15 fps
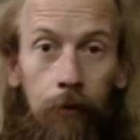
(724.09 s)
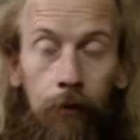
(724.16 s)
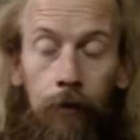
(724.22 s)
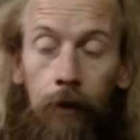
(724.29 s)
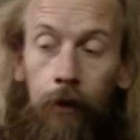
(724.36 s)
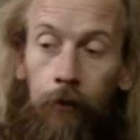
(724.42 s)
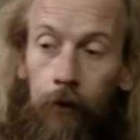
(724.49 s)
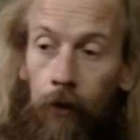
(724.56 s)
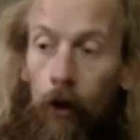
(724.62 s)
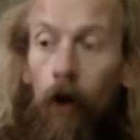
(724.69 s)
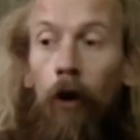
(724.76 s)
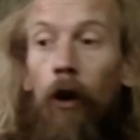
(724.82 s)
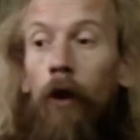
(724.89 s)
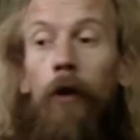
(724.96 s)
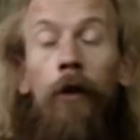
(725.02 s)
As the, a
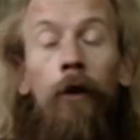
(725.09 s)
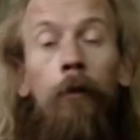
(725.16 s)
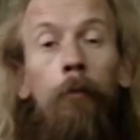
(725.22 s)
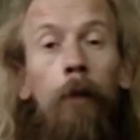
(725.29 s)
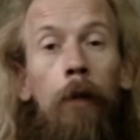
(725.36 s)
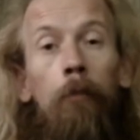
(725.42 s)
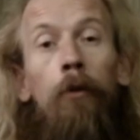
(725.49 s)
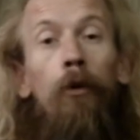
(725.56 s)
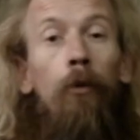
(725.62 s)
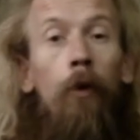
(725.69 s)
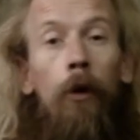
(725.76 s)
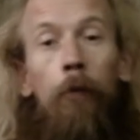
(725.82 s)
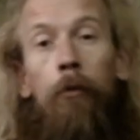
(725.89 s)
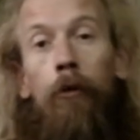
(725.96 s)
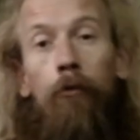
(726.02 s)
lot of these people who want
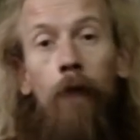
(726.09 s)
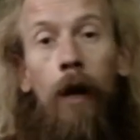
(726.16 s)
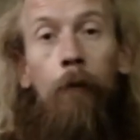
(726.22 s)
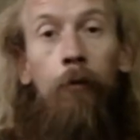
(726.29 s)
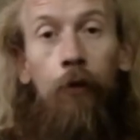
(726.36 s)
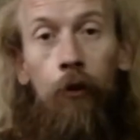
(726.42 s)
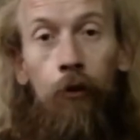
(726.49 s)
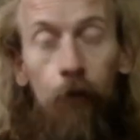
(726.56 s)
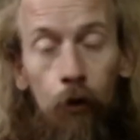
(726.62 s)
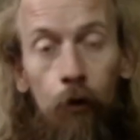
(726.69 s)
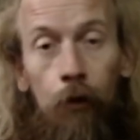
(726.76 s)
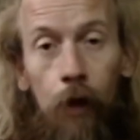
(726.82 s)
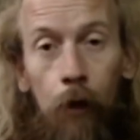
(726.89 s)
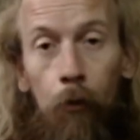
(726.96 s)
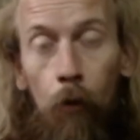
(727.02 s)
to be raptured do,
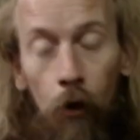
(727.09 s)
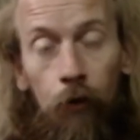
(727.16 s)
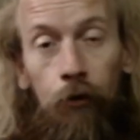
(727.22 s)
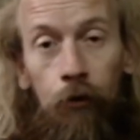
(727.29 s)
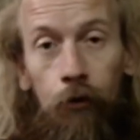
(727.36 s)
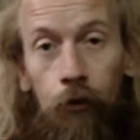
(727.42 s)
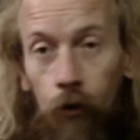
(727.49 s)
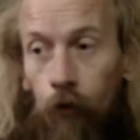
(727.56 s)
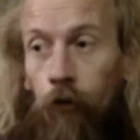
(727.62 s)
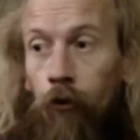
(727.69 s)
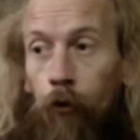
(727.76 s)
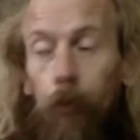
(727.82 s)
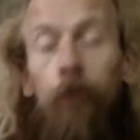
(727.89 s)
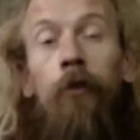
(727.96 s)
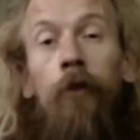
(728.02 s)
they want just
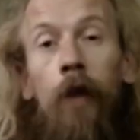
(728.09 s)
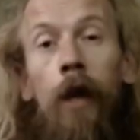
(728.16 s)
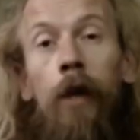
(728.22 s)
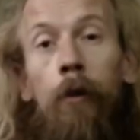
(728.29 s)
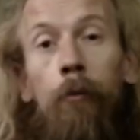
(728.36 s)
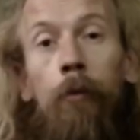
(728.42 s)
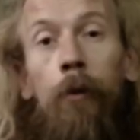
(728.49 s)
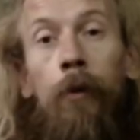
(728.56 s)
to escape.